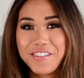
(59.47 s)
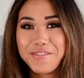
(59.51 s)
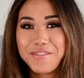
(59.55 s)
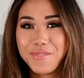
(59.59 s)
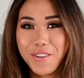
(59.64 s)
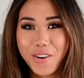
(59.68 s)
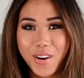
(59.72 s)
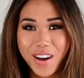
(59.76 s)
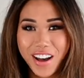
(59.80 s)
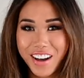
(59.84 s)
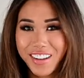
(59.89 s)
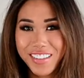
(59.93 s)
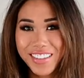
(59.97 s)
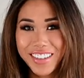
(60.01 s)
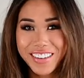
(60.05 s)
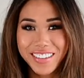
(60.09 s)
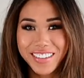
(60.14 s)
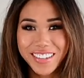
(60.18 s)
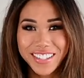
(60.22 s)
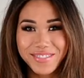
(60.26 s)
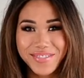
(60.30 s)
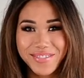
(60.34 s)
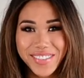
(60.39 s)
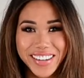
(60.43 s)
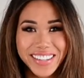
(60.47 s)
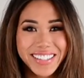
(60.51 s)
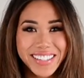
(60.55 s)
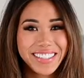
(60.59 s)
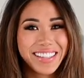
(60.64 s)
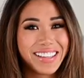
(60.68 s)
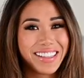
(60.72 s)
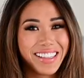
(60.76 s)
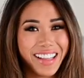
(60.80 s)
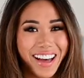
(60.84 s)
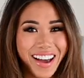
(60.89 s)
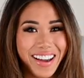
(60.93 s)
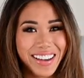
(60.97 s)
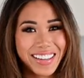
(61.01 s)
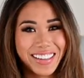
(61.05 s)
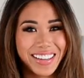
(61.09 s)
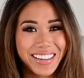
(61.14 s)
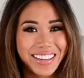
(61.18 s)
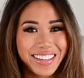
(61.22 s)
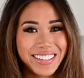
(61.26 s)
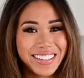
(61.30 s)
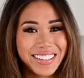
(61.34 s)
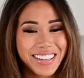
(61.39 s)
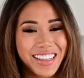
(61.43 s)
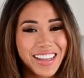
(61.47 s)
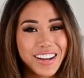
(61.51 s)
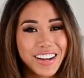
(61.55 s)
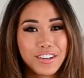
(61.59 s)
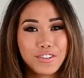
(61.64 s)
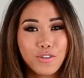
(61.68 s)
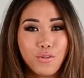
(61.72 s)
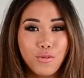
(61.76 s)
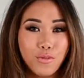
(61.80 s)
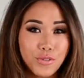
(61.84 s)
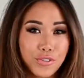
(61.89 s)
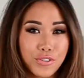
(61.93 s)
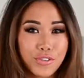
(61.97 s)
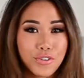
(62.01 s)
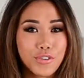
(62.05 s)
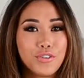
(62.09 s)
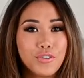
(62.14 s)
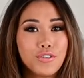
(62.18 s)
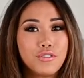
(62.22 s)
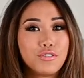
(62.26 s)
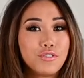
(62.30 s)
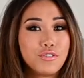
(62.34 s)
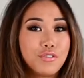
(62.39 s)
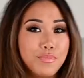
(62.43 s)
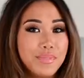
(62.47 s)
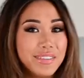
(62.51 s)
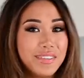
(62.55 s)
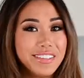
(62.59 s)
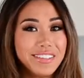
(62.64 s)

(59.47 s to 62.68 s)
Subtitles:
more healthy recipes like this that are also super